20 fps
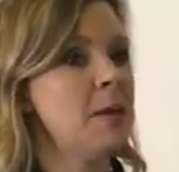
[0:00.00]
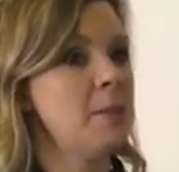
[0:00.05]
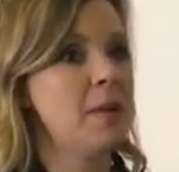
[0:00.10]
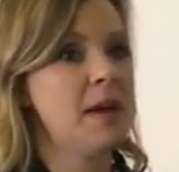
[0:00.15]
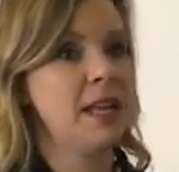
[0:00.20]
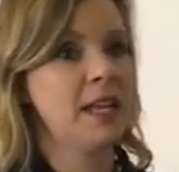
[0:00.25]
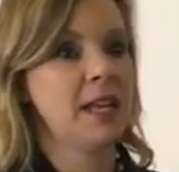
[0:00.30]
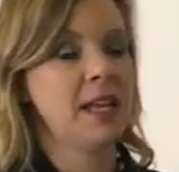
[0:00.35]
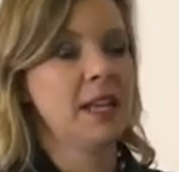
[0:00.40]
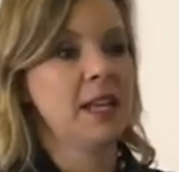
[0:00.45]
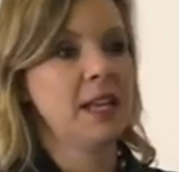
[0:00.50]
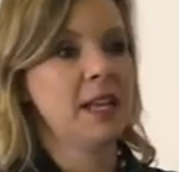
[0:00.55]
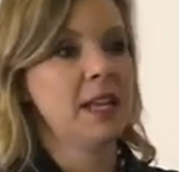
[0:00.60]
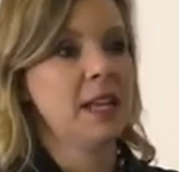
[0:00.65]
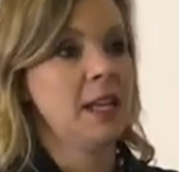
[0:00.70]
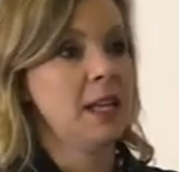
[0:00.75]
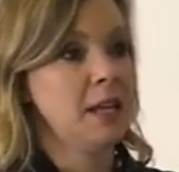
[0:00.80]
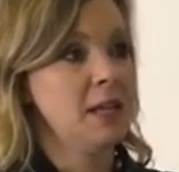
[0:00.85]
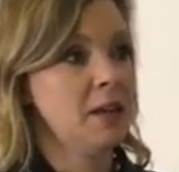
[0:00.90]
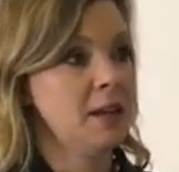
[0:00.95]
but
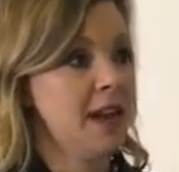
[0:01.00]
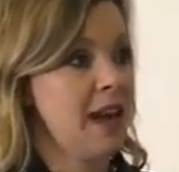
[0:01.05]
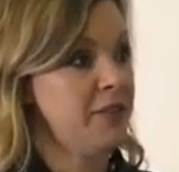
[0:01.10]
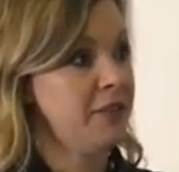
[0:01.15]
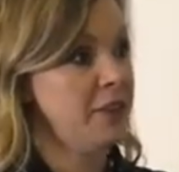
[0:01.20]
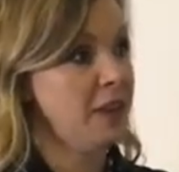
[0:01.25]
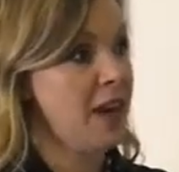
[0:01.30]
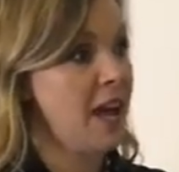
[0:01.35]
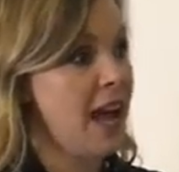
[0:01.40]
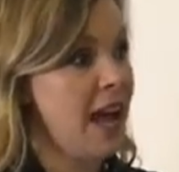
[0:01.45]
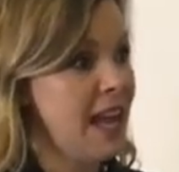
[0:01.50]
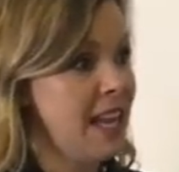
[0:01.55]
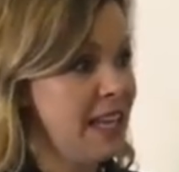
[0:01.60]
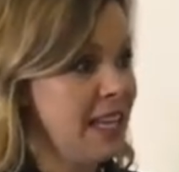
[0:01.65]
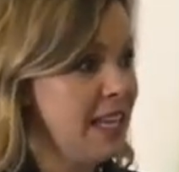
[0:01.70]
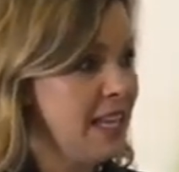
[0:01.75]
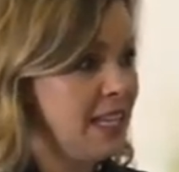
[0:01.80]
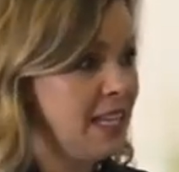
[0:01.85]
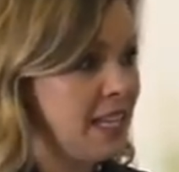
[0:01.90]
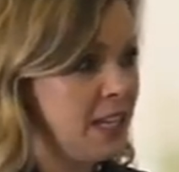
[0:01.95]
you're after high
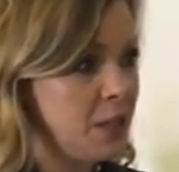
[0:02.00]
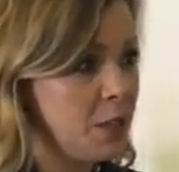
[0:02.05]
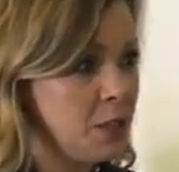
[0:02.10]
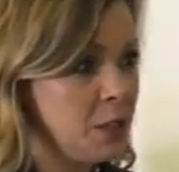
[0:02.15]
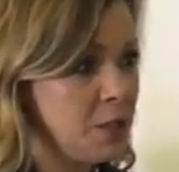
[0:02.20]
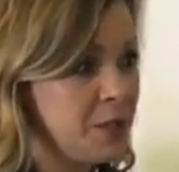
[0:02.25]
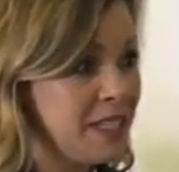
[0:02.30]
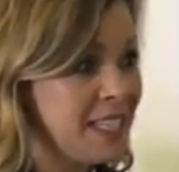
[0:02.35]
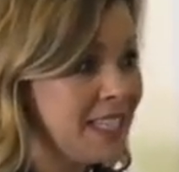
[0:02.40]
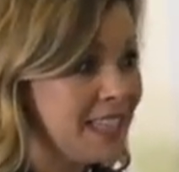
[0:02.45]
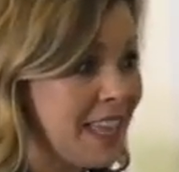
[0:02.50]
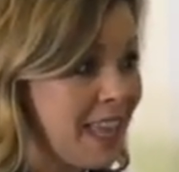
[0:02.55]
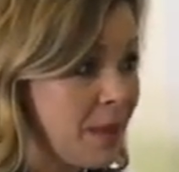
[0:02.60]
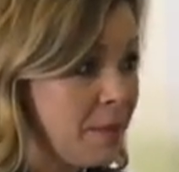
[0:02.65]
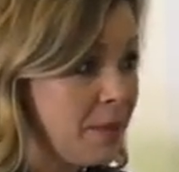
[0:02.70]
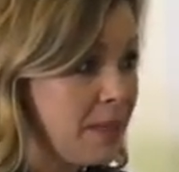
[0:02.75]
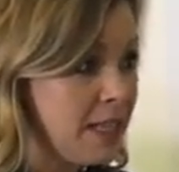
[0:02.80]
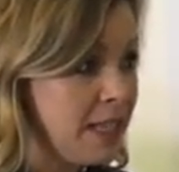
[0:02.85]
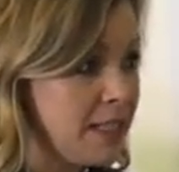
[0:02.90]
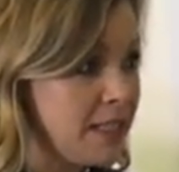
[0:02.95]
end and you're using
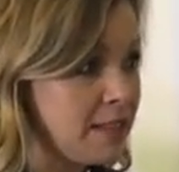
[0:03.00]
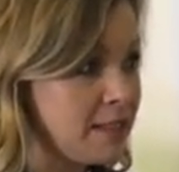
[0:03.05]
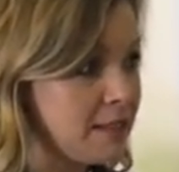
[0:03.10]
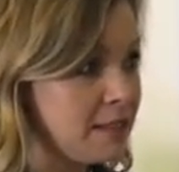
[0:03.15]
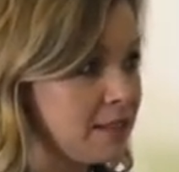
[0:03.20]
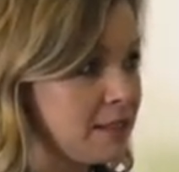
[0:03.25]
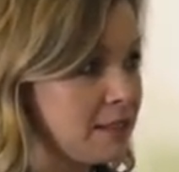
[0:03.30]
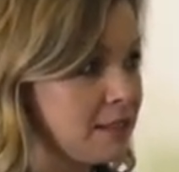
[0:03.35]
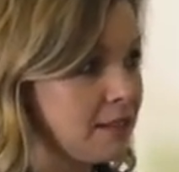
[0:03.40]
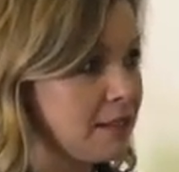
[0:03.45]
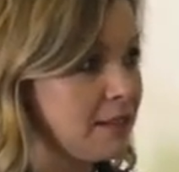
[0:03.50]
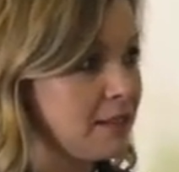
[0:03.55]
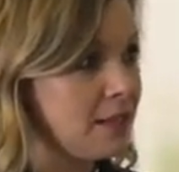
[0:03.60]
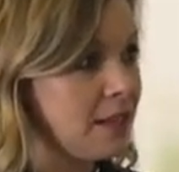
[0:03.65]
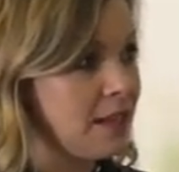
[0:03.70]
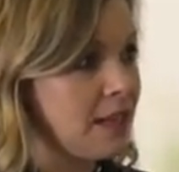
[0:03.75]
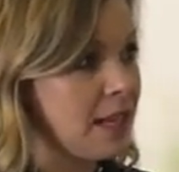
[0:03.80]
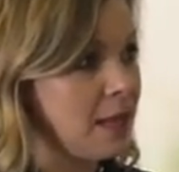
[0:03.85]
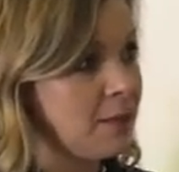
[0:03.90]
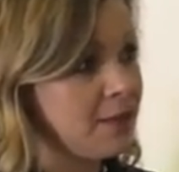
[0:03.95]
laminate.
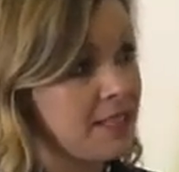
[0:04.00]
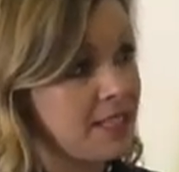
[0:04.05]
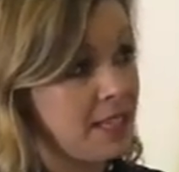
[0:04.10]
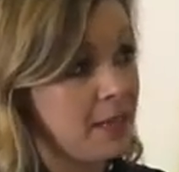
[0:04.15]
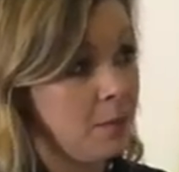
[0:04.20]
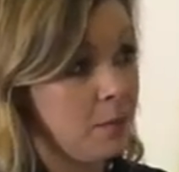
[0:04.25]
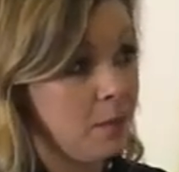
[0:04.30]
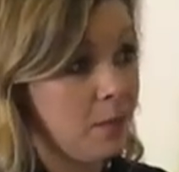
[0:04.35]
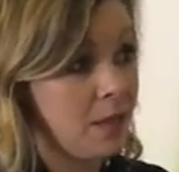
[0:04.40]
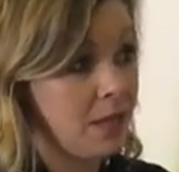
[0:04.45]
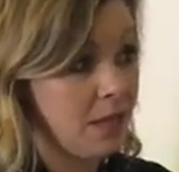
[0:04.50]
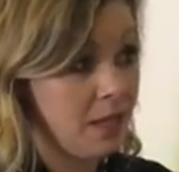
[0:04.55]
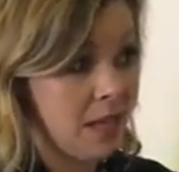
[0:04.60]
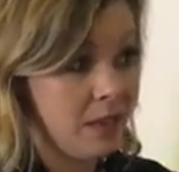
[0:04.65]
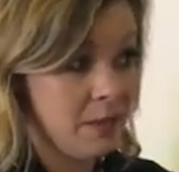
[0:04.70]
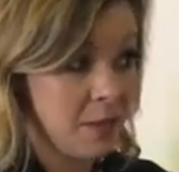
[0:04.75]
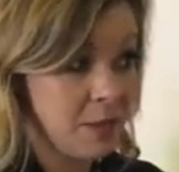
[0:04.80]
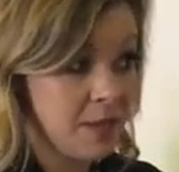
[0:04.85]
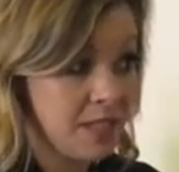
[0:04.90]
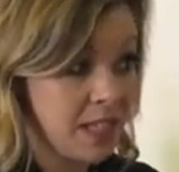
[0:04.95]
And I would say, what,
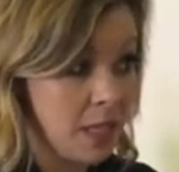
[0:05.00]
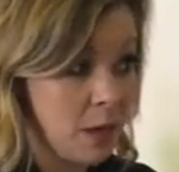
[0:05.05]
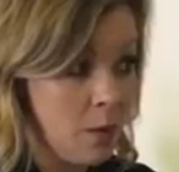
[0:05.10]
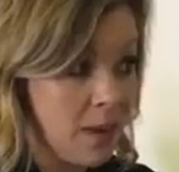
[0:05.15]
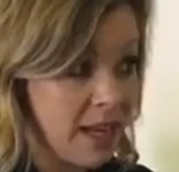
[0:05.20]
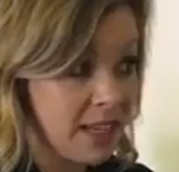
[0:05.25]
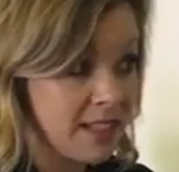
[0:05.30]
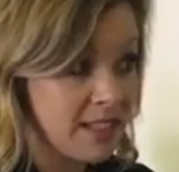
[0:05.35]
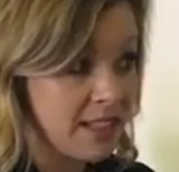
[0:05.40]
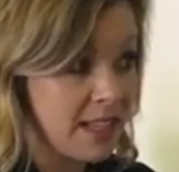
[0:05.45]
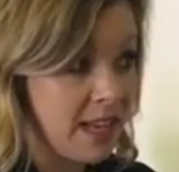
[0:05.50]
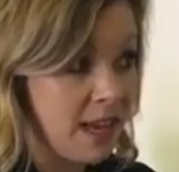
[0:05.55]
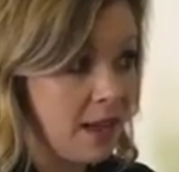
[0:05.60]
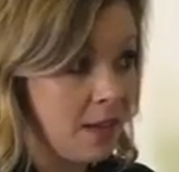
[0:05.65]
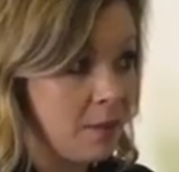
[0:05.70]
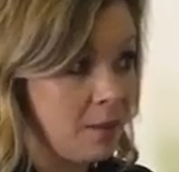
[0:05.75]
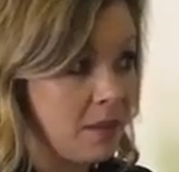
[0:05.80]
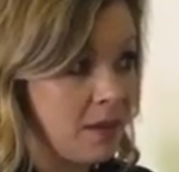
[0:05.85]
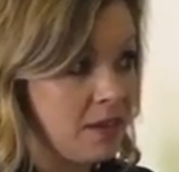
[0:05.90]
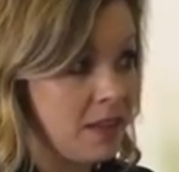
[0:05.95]
have you seen Christi?
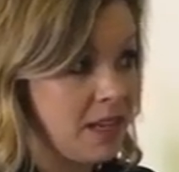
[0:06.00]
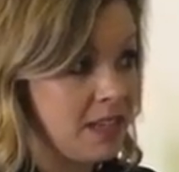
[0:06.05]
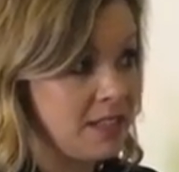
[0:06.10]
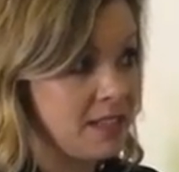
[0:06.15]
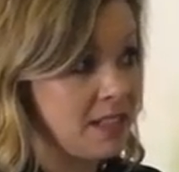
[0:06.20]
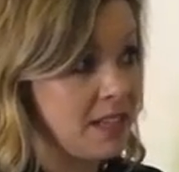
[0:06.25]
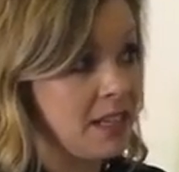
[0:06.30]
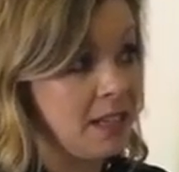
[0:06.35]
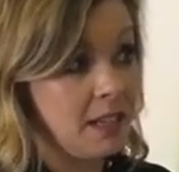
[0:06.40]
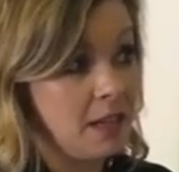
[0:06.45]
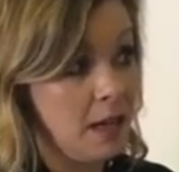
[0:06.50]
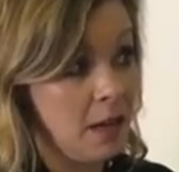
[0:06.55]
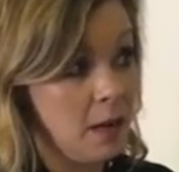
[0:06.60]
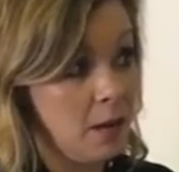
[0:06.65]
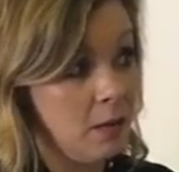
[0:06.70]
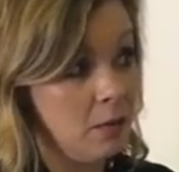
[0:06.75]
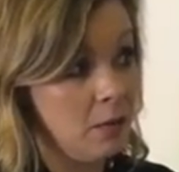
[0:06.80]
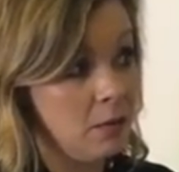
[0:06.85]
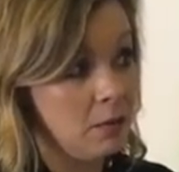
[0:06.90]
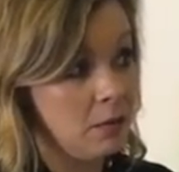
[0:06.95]
And they say
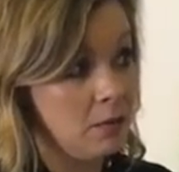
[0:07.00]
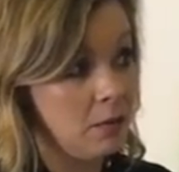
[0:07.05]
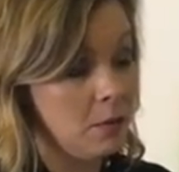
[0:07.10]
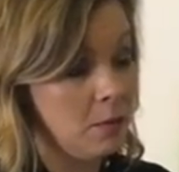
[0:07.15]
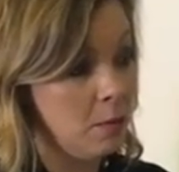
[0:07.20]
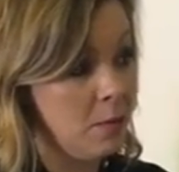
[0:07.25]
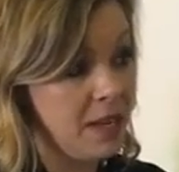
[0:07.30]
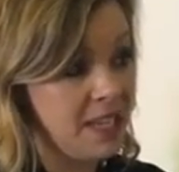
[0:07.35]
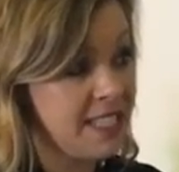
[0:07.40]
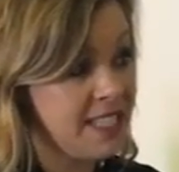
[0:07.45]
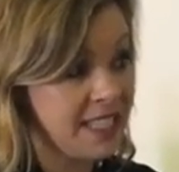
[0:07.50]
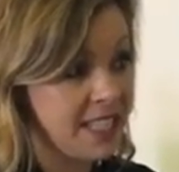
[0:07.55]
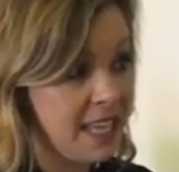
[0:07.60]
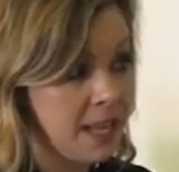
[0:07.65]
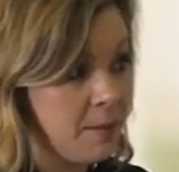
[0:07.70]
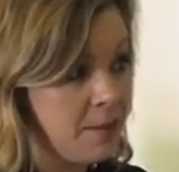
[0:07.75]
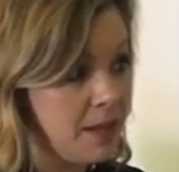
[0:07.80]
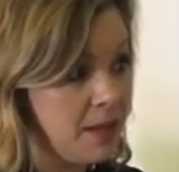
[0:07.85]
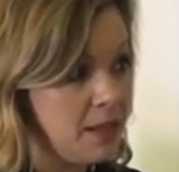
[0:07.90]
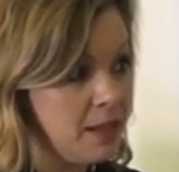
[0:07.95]
no, but it's
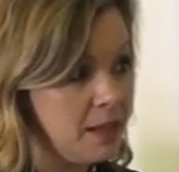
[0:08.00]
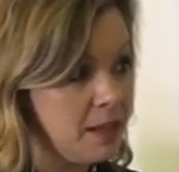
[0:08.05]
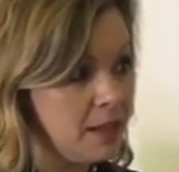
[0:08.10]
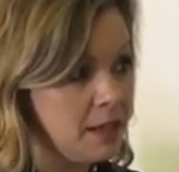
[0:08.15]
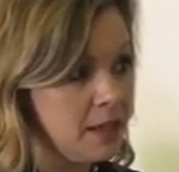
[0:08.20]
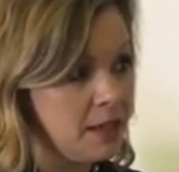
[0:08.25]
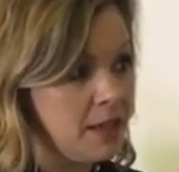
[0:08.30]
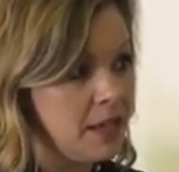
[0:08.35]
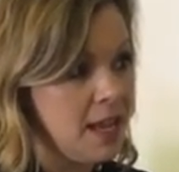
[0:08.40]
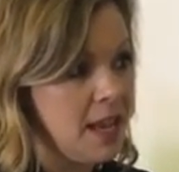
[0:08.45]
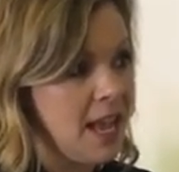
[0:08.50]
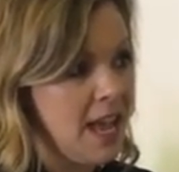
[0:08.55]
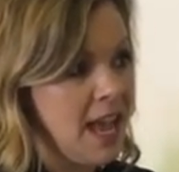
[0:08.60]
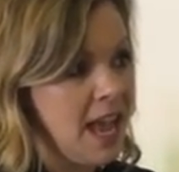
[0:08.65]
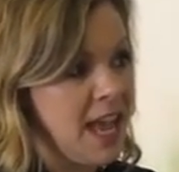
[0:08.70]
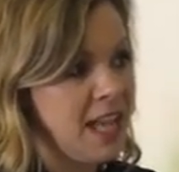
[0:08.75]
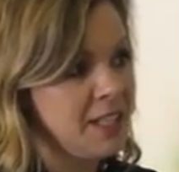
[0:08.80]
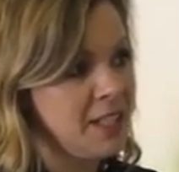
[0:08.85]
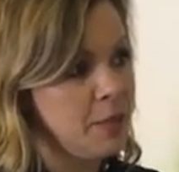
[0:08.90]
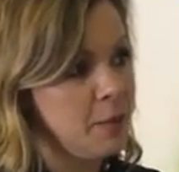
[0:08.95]

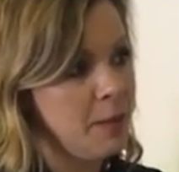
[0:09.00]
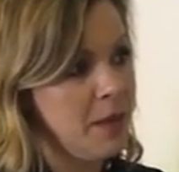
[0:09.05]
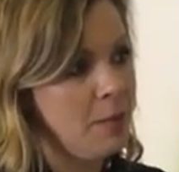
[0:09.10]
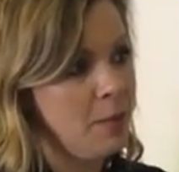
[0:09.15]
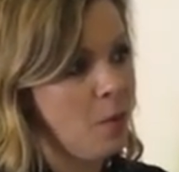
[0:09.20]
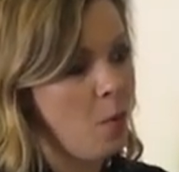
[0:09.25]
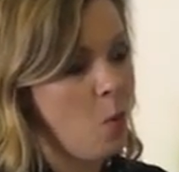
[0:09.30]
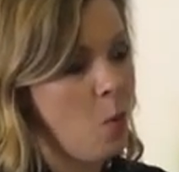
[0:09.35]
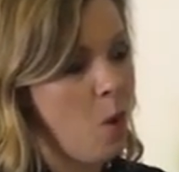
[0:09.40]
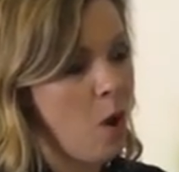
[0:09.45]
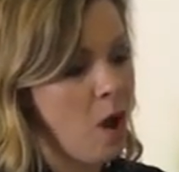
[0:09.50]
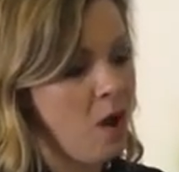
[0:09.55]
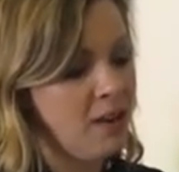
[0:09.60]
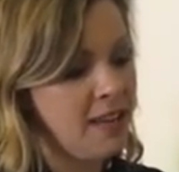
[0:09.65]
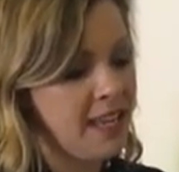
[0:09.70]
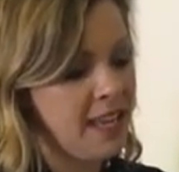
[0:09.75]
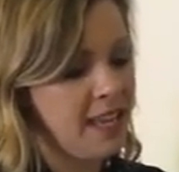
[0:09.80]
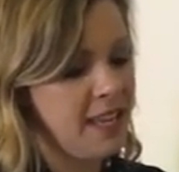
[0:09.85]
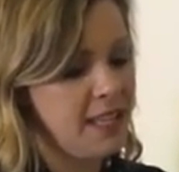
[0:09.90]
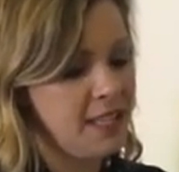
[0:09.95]
laminate. And so people walk
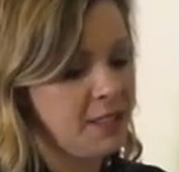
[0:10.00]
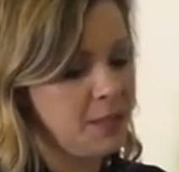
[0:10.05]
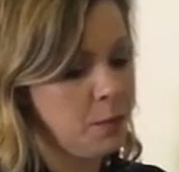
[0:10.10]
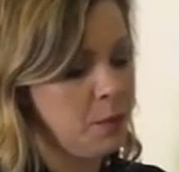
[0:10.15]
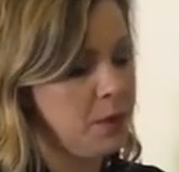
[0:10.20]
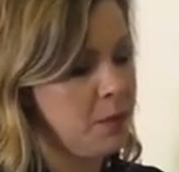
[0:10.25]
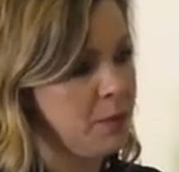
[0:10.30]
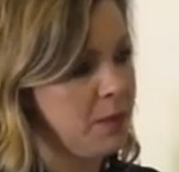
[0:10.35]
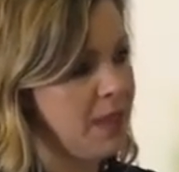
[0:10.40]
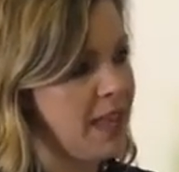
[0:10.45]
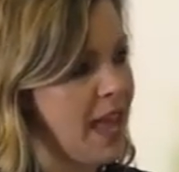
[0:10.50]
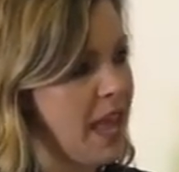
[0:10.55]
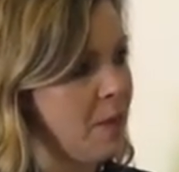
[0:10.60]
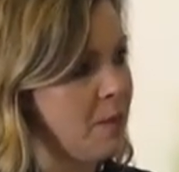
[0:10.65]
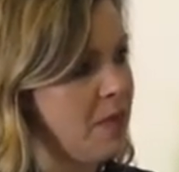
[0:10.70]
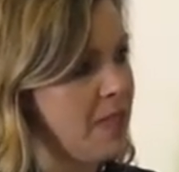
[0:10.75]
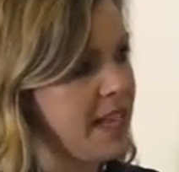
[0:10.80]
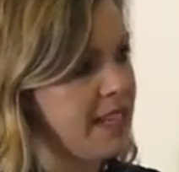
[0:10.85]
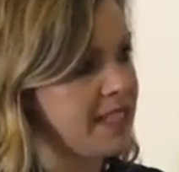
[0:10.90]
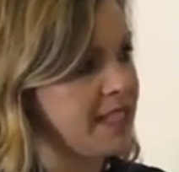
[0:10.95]
into Windward
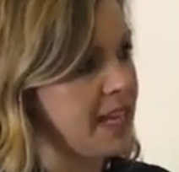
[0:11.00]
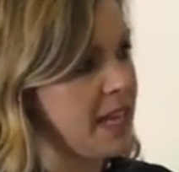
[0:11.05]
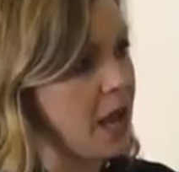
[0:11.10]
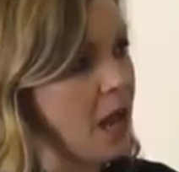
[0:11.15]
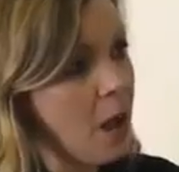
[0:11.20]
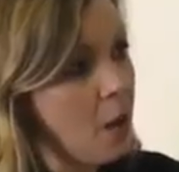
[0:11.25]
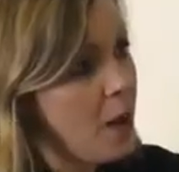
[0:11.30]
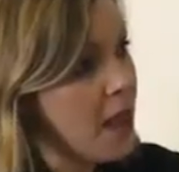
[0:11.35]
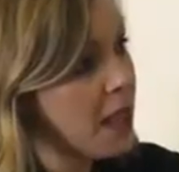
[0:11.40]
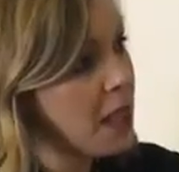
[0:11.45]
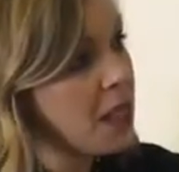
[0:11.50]
Lab and they say, oh, I